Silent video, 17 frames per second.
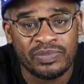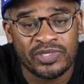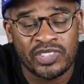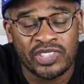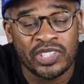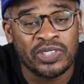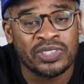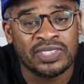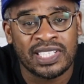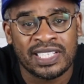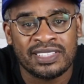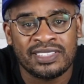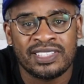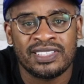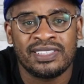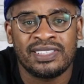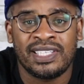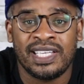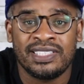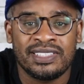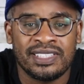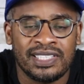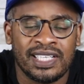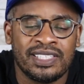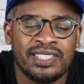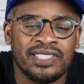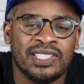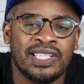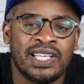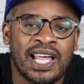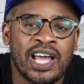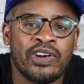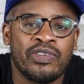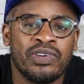centers that they selected in the
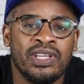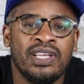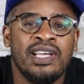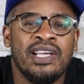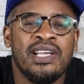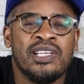lottery.